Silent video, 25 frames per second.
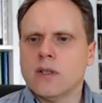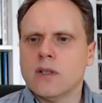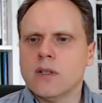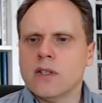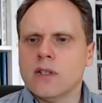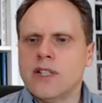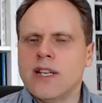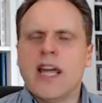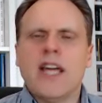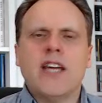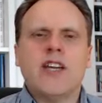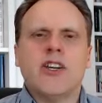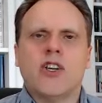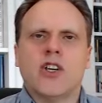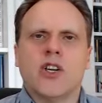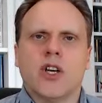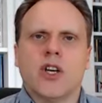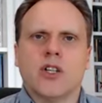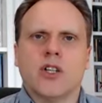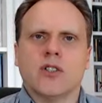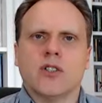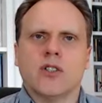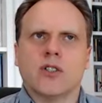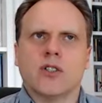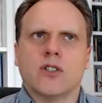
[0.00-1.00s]

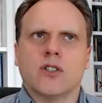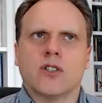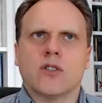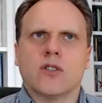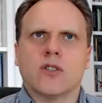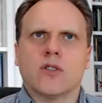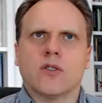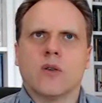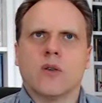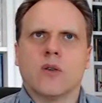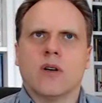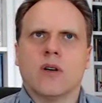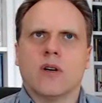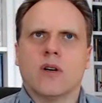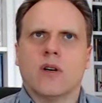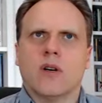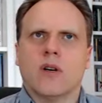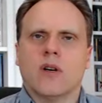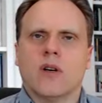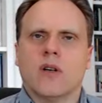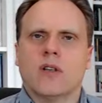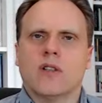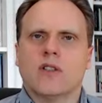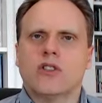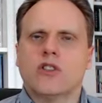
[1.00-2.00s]
nations
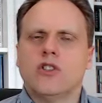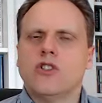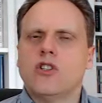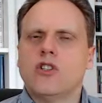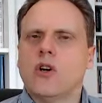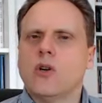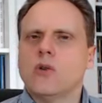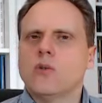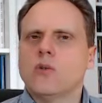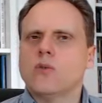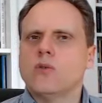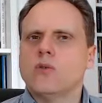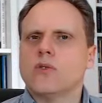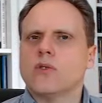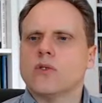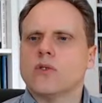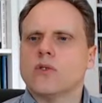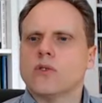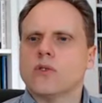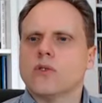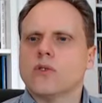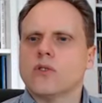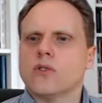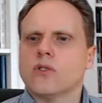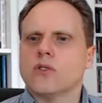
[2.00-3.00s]
don't
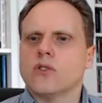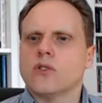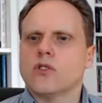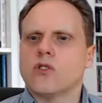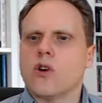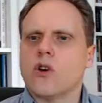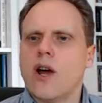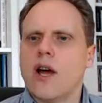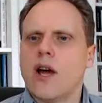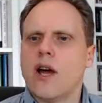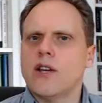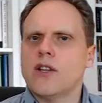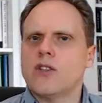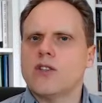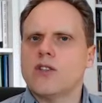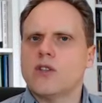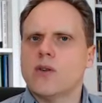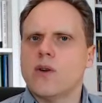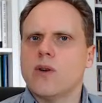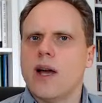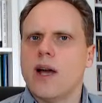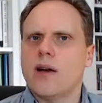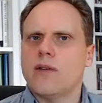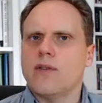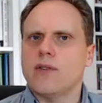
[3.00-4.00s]
try
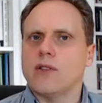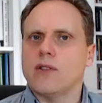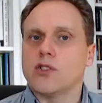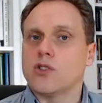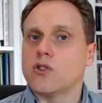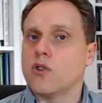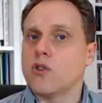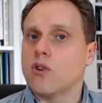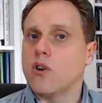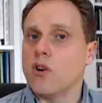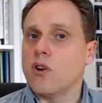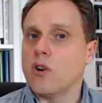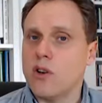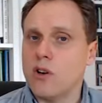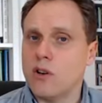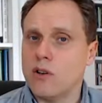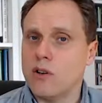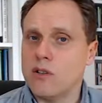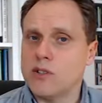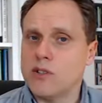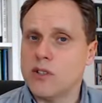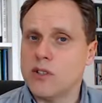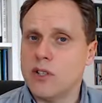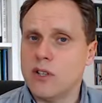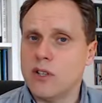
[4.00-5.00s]
to have a strong
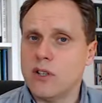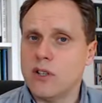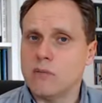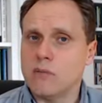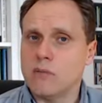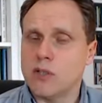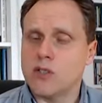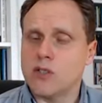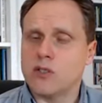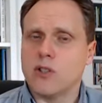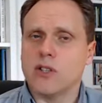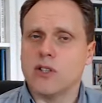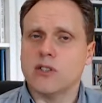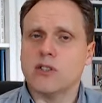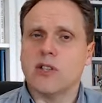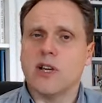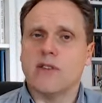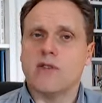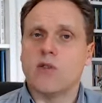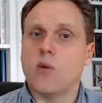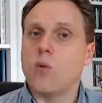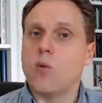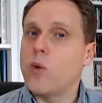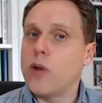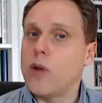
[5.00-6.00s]
currency, but try to
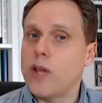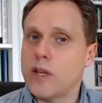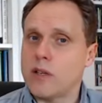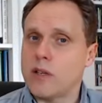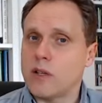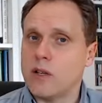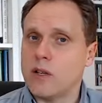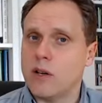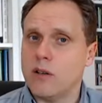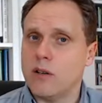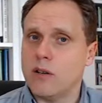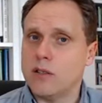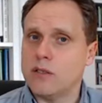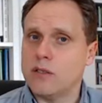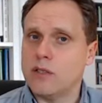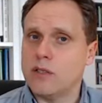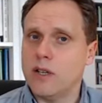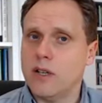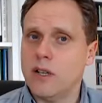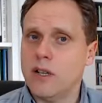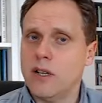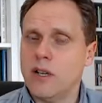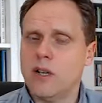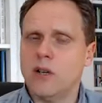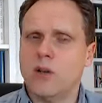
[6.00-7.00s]
have a weak
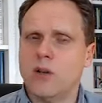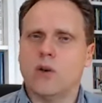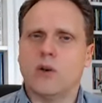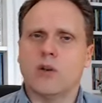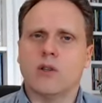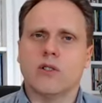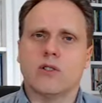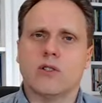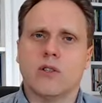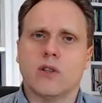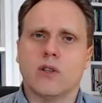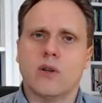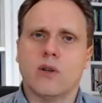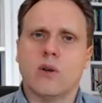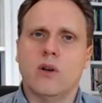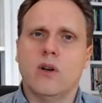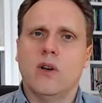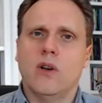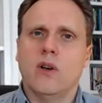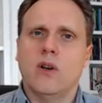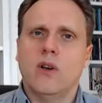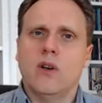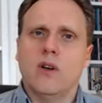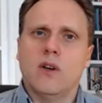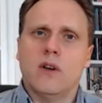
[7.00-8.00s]
currency in order to
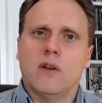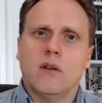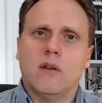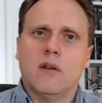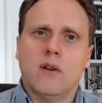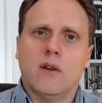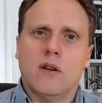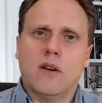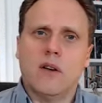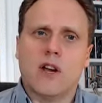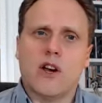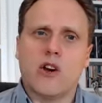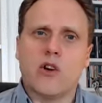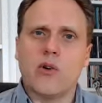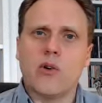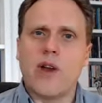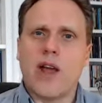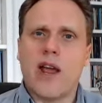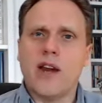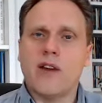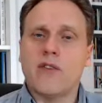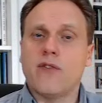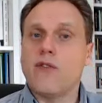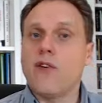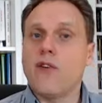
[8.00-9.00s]

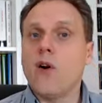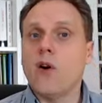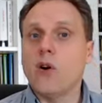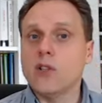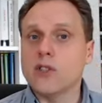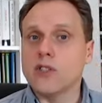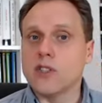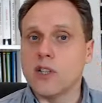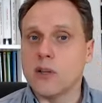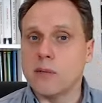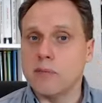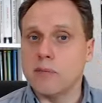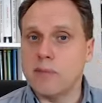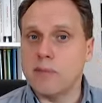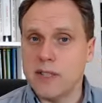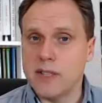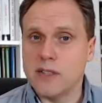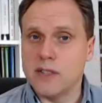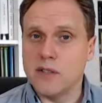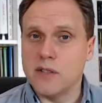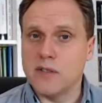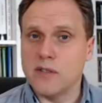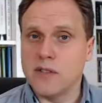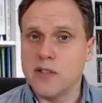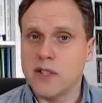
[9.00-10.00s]
create false
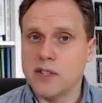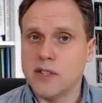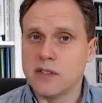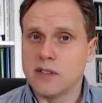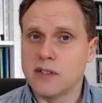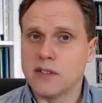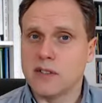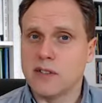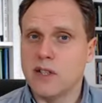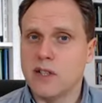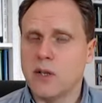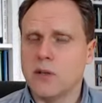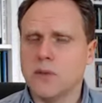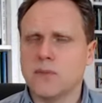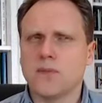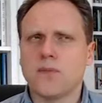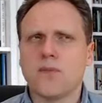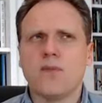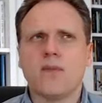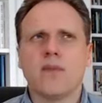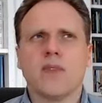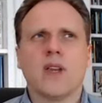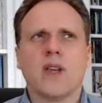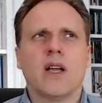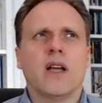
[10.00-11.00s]
competitiveness. No,
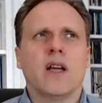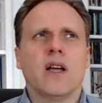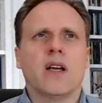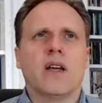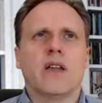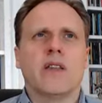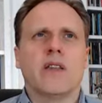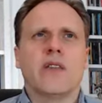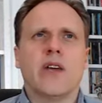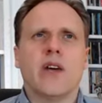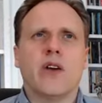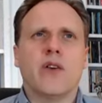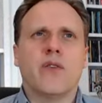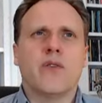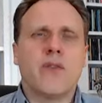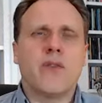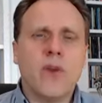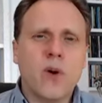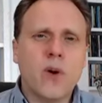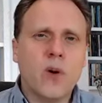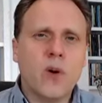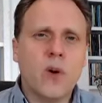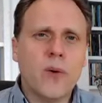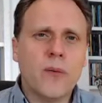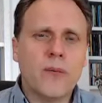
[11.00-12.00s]

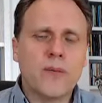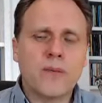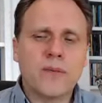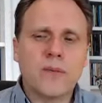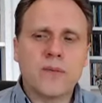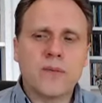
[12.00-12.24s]
therefore,